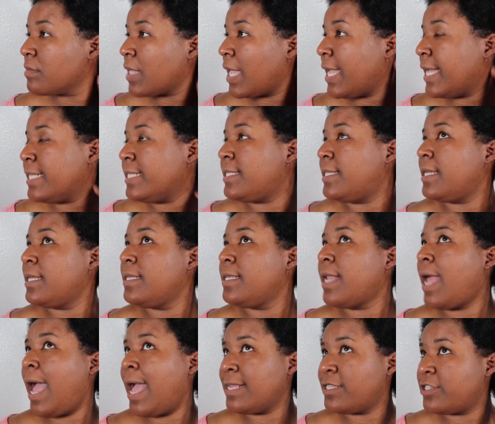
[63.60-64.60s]
It did
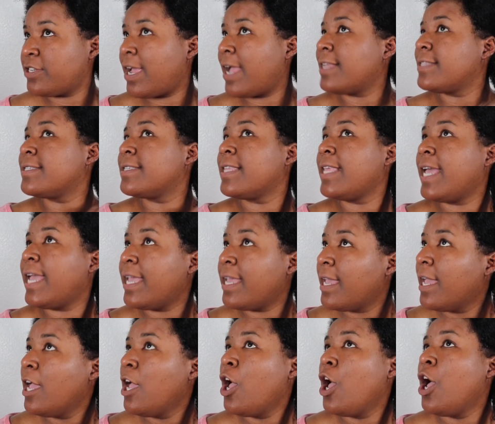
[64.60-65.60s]
not translate.
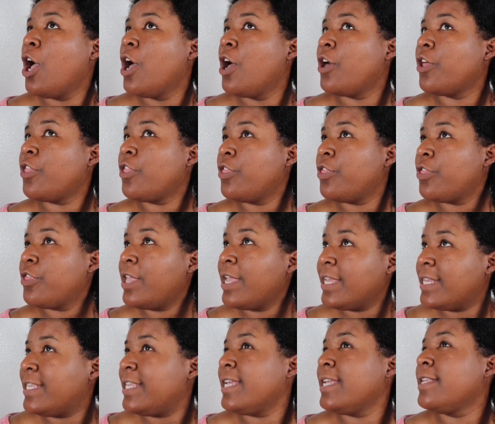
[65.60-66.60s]

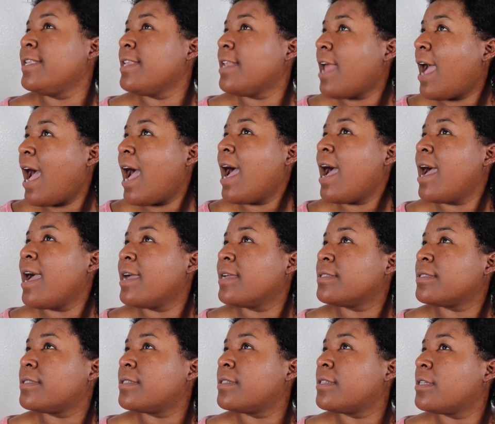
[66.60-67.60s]
It did
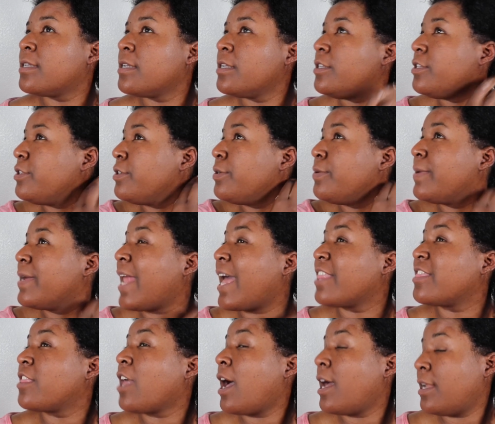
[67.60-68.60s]
not do what I
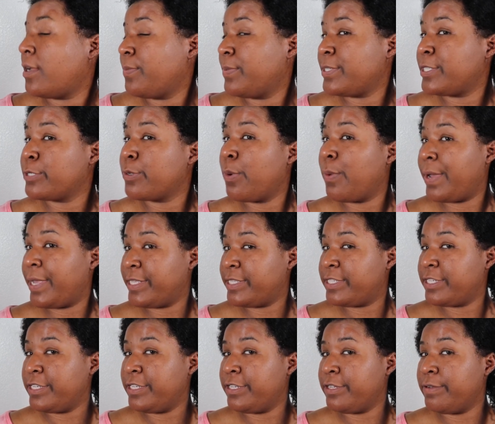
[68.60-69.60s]
thought it was going
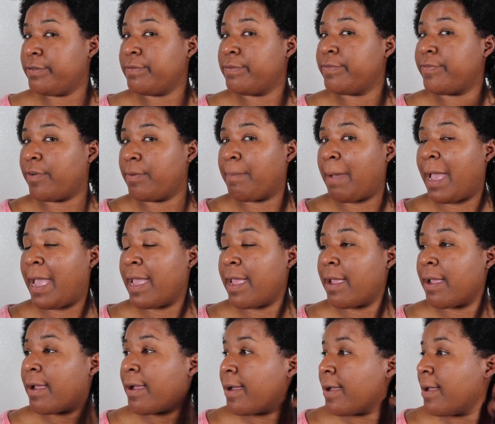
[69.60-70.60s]
to do for my
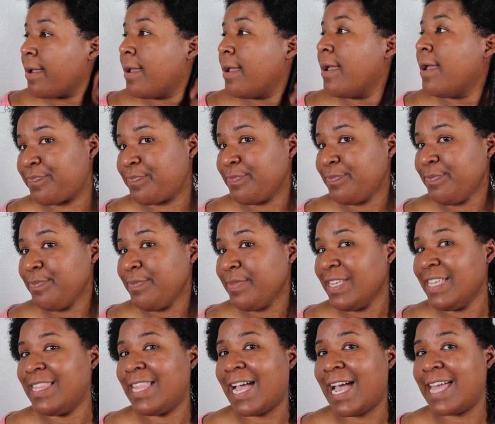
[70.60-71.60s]
hair.
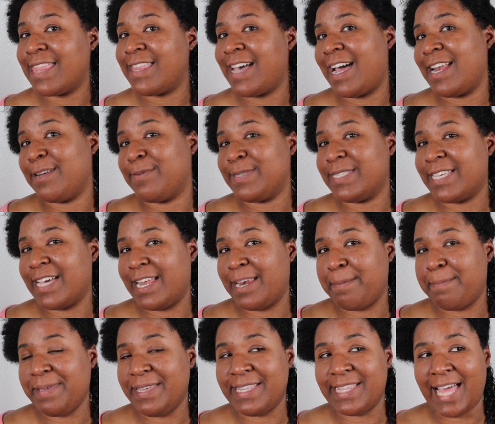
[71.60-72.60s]
Like I thought it was gonna
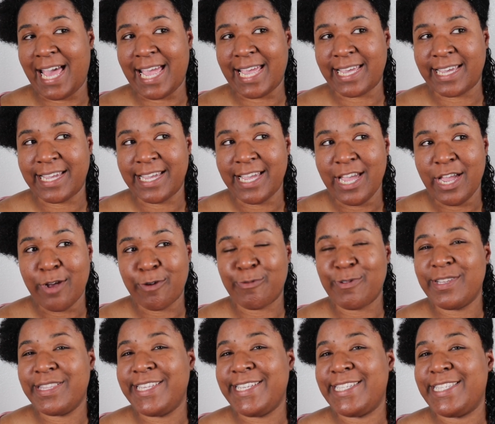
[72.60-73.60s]
be like
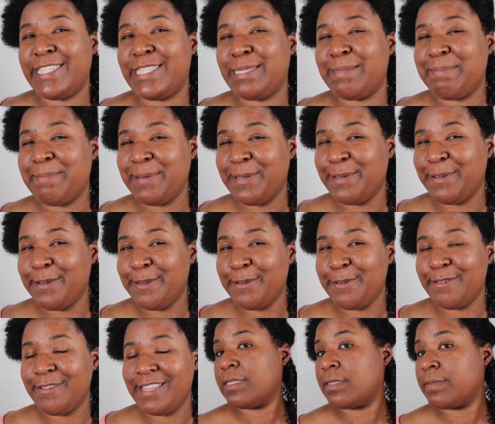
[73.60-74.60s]
really
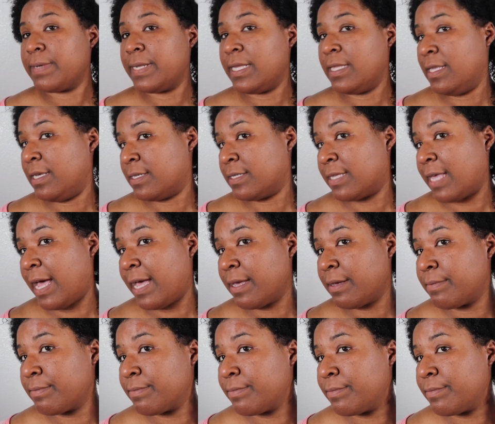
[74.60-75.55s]
smooth. This is what it looks like.